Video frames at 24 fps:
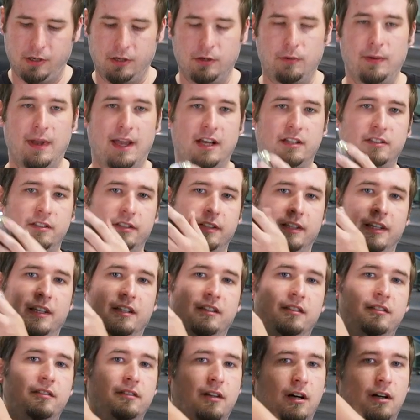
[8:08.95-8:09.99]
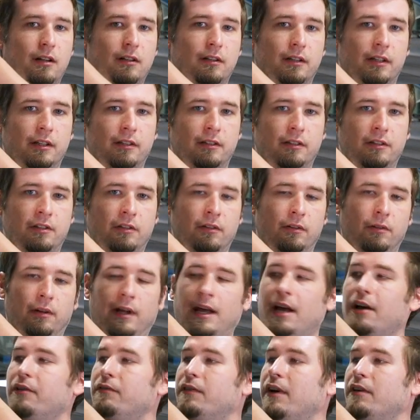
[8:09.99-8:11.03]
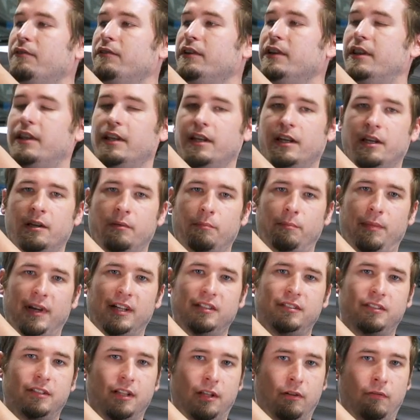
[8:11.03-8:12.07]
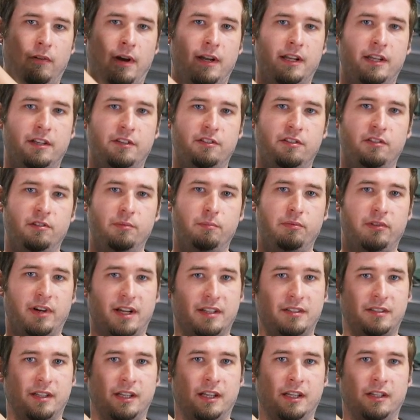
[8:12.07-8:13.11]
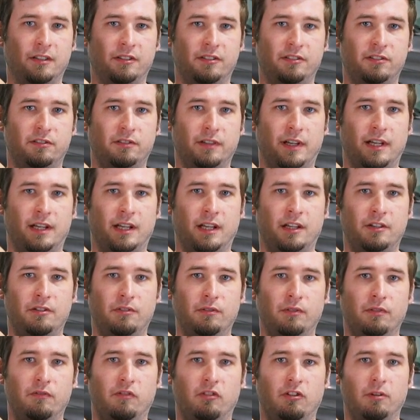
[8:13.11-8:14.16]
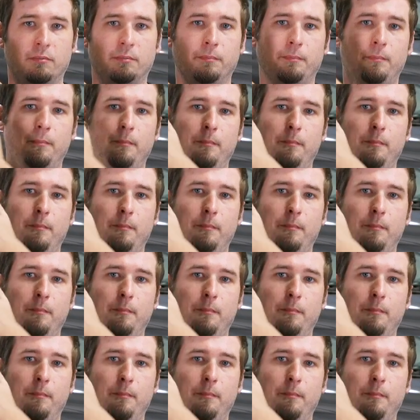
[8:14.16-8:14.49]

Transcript: you actually install it, you'll have everything basically ready to press in straight and uniform.